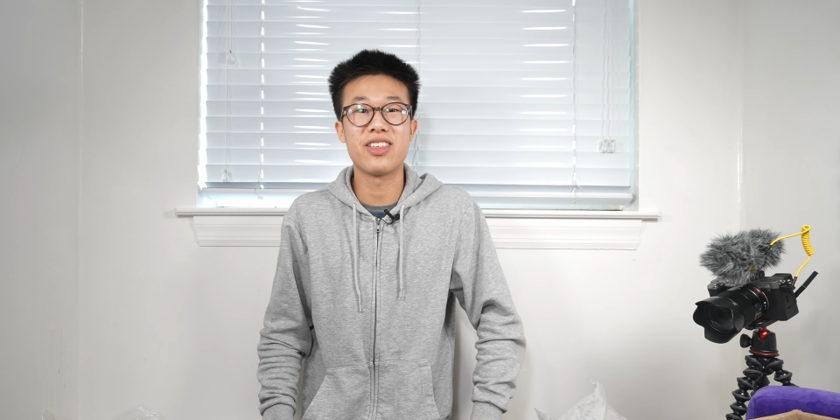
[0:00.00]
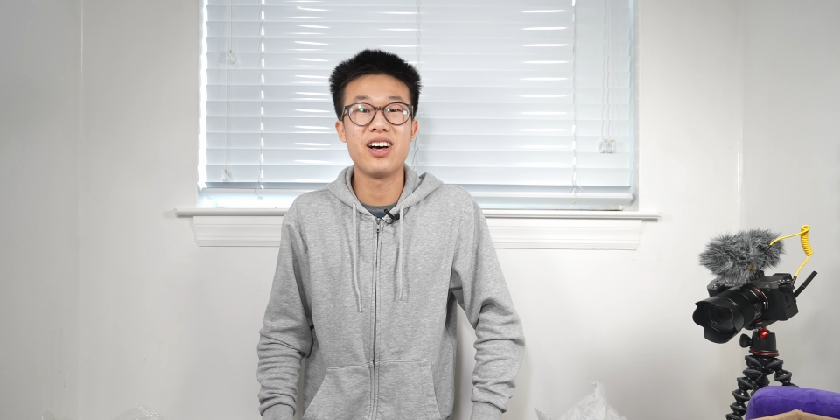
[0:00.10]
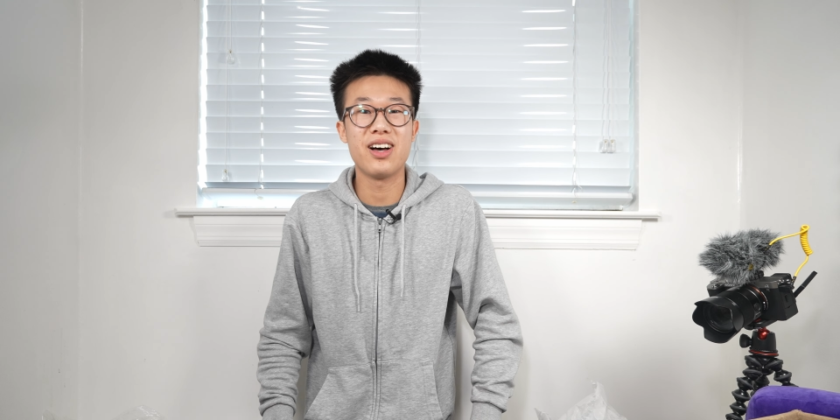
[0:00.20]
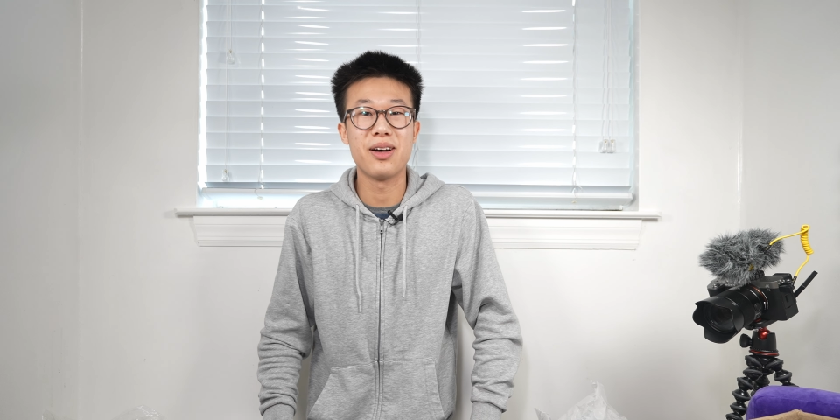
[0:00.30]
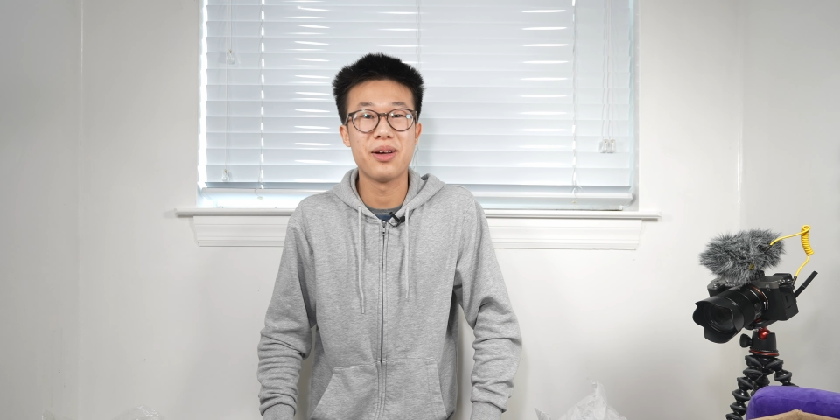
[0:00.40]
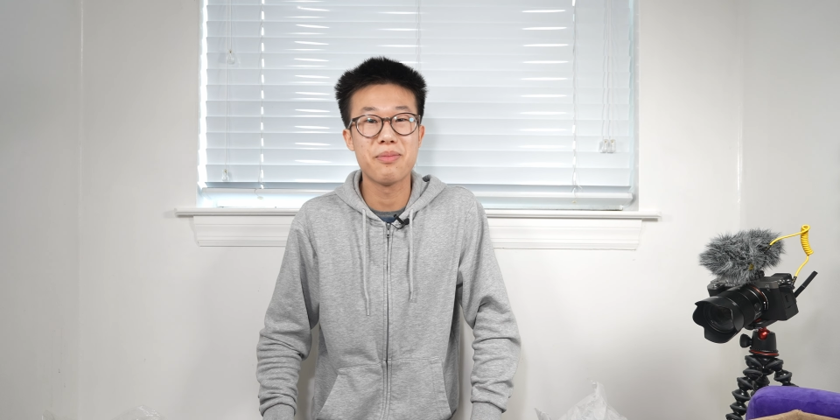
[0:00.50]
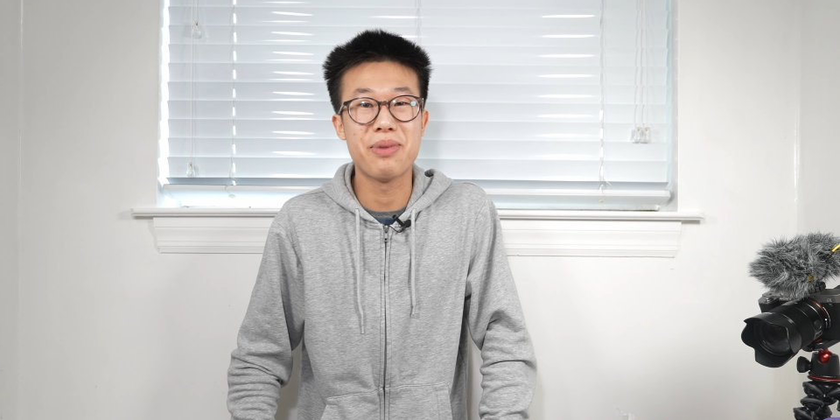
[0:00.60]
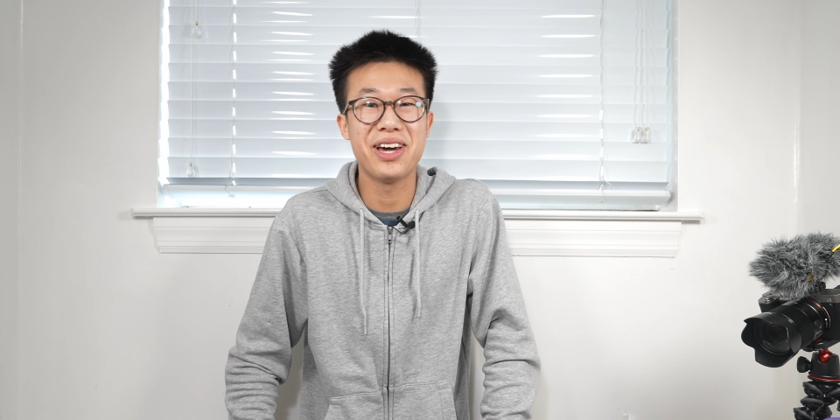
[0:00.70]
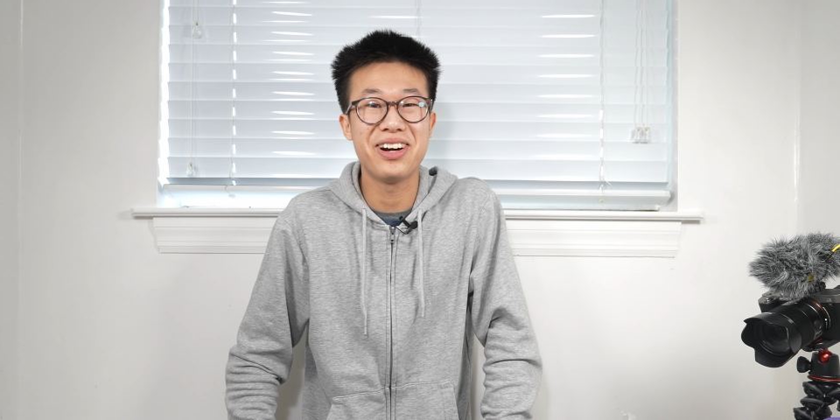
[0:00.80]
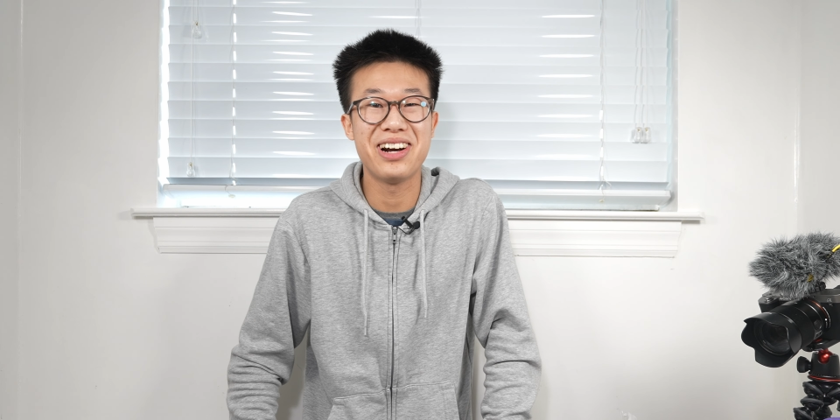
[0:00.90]

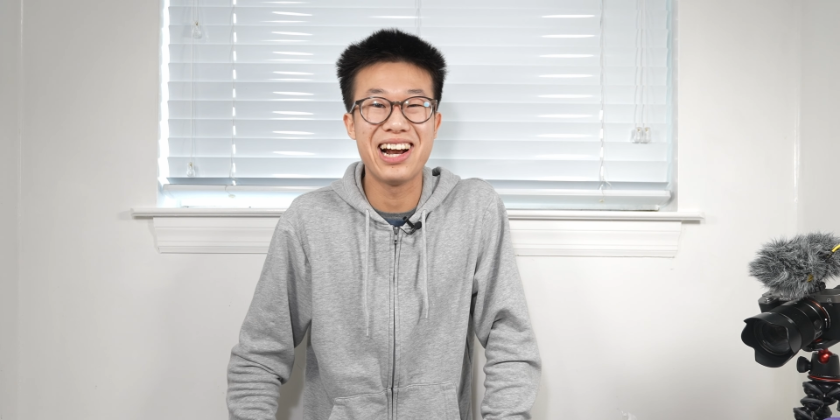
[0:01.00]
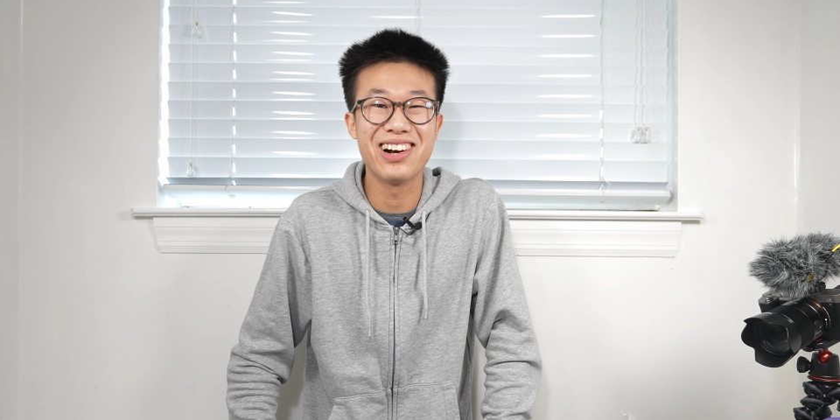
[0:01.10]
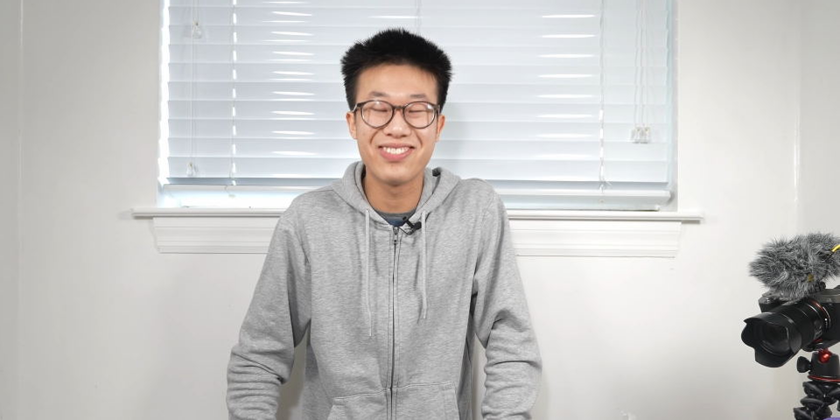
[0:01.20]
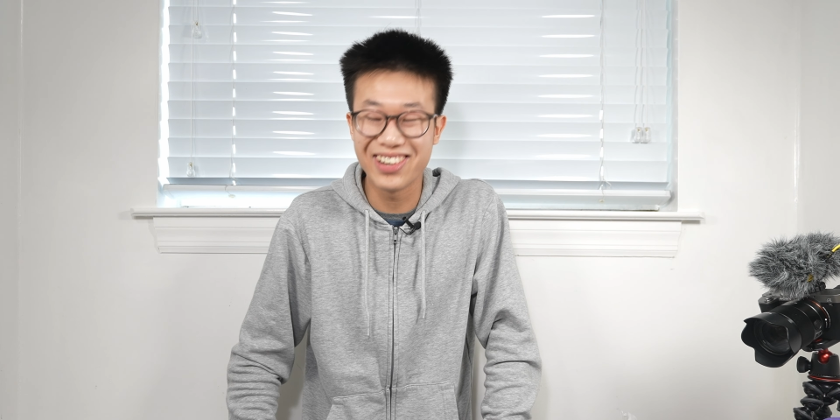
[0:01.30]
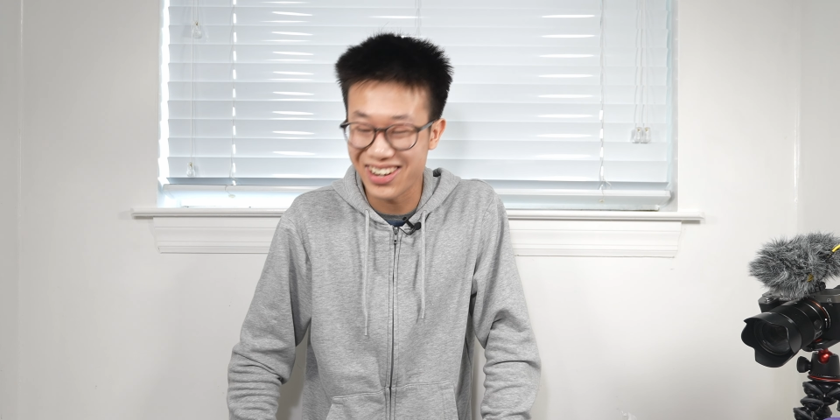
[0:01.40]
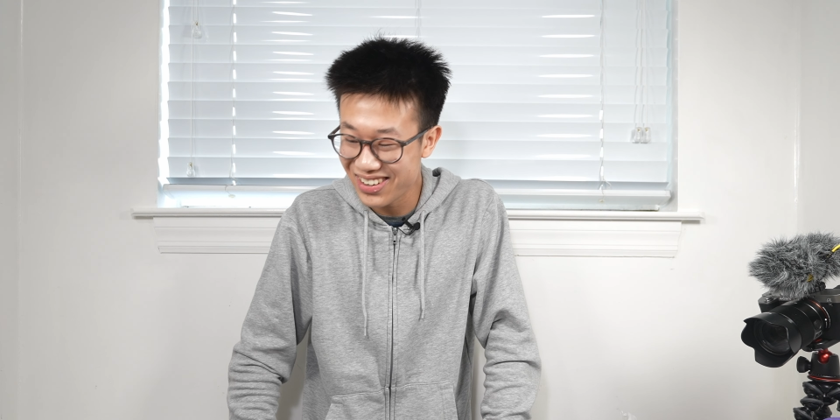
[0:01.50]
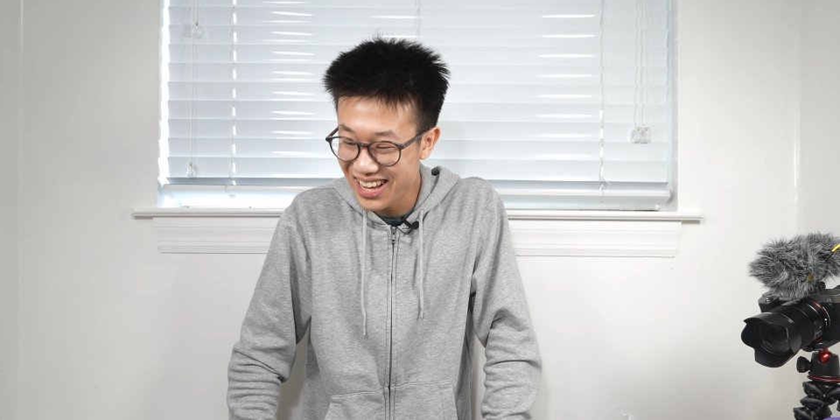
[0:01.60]
better airflow.